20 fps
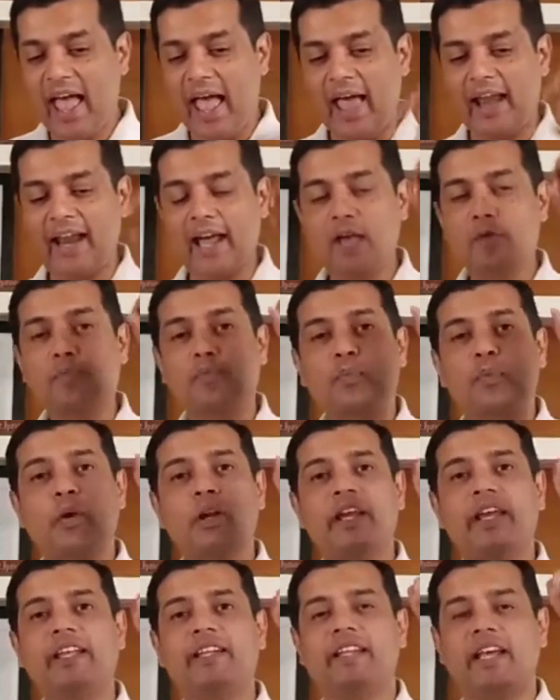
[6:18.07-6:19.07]
And I
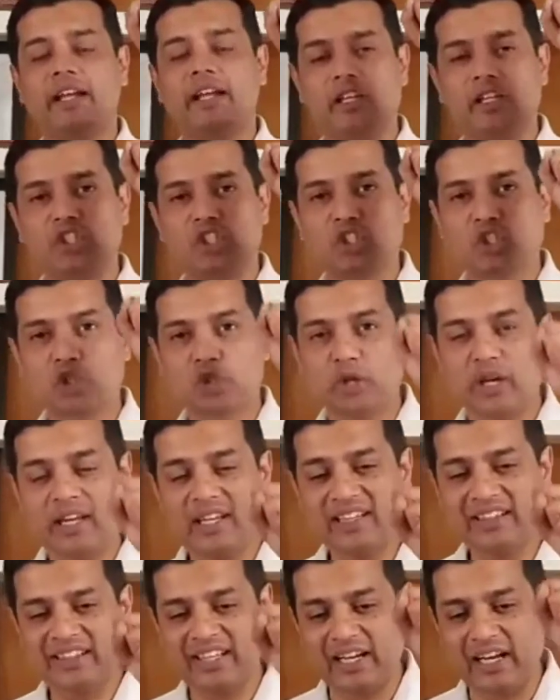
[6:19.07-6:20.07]
pray that his
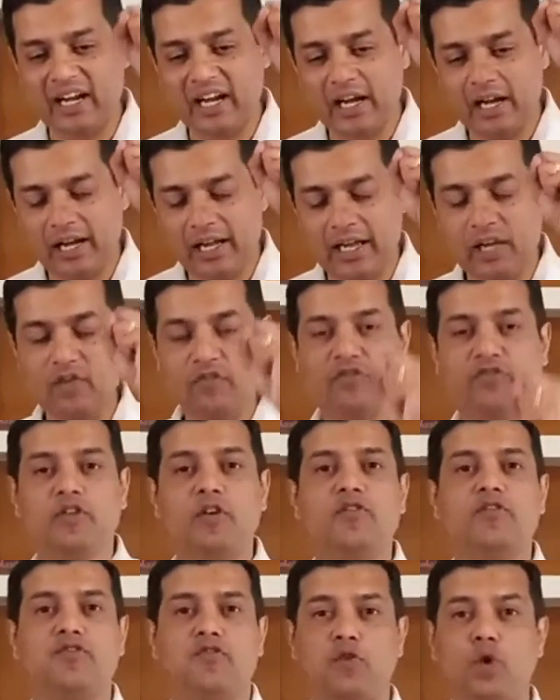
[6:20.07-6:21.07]
strength and life
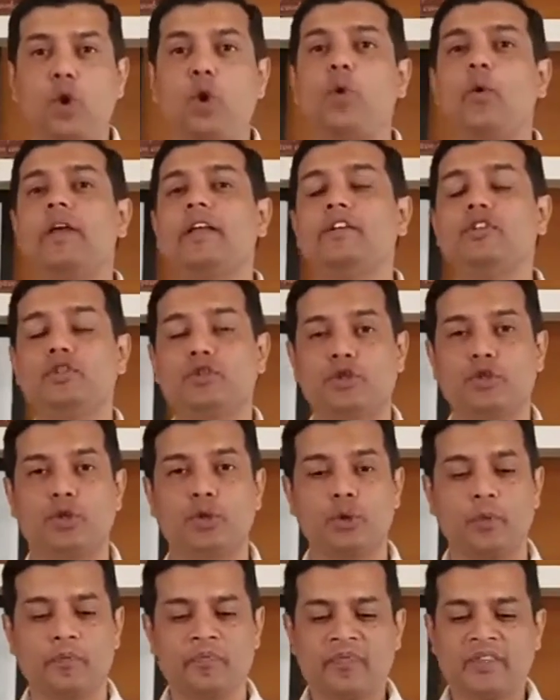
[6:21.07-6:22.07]
will flow into
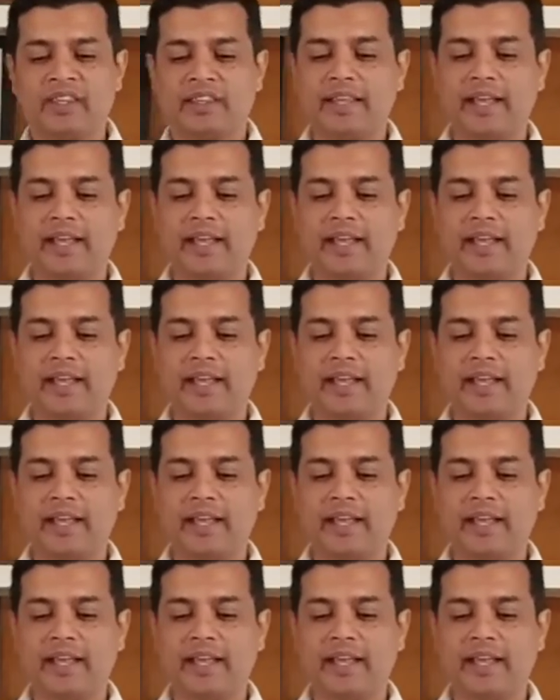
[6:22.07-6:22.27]
you.